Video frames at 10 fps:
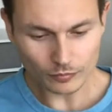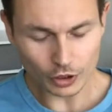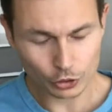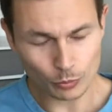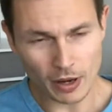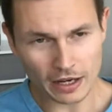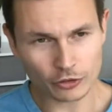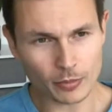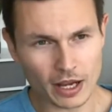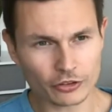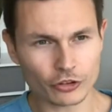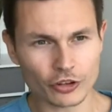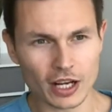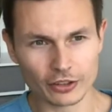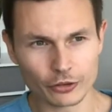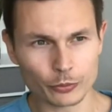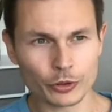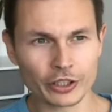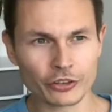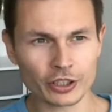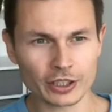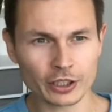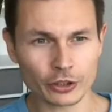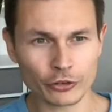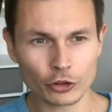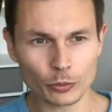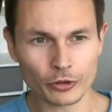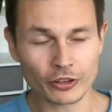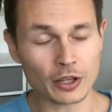you maximize your chance of reaching the consumers.